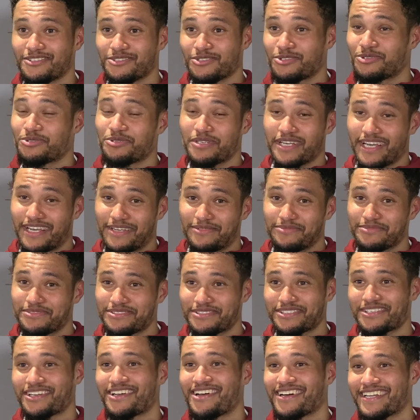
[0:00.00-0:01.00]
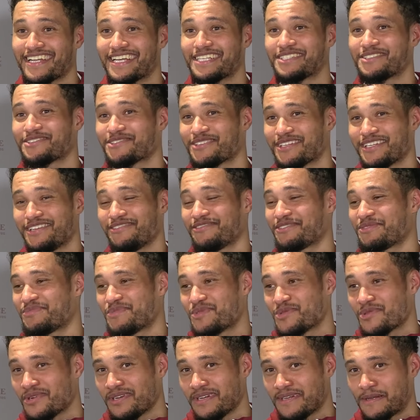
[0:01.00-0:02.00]
two games, can't ask for anything
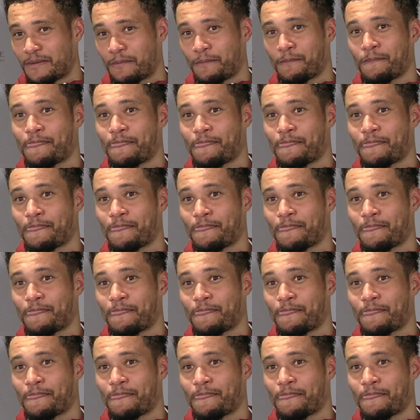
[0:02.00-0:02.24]
more.